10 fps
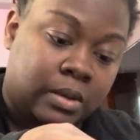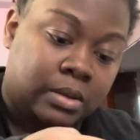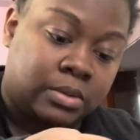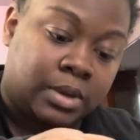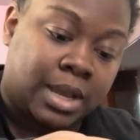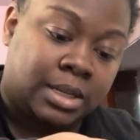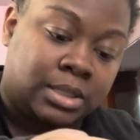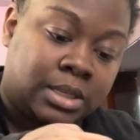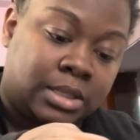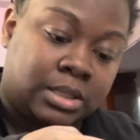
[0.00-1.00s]
So it kind of
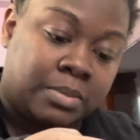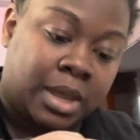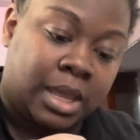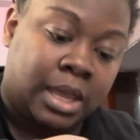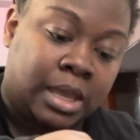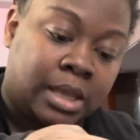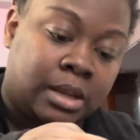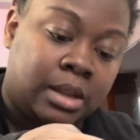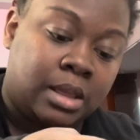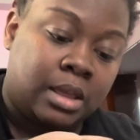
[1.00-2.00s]
sticks to my
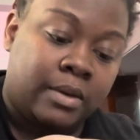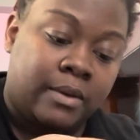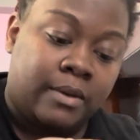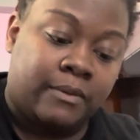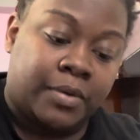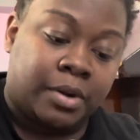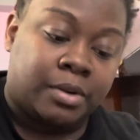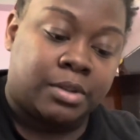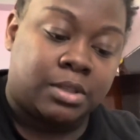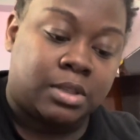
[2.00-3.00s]
hand
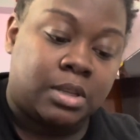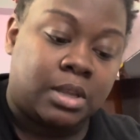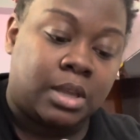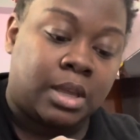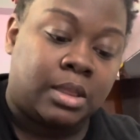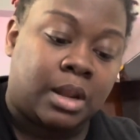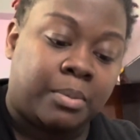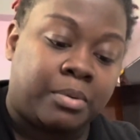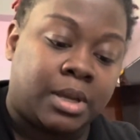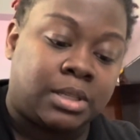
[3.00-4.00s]
first, and then I
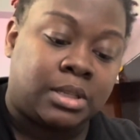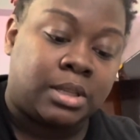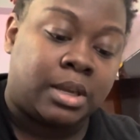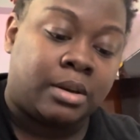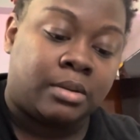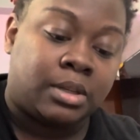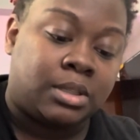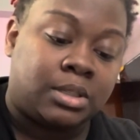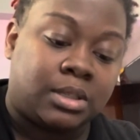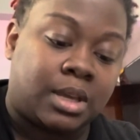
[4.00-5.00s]
press it down and
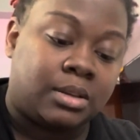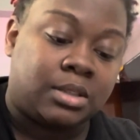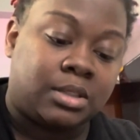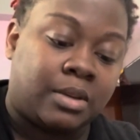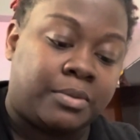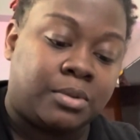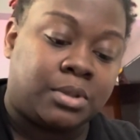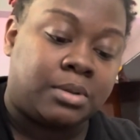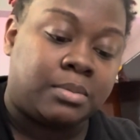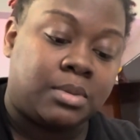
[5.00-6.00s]
just kind of shuffle
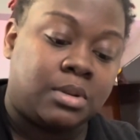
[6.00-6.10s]
some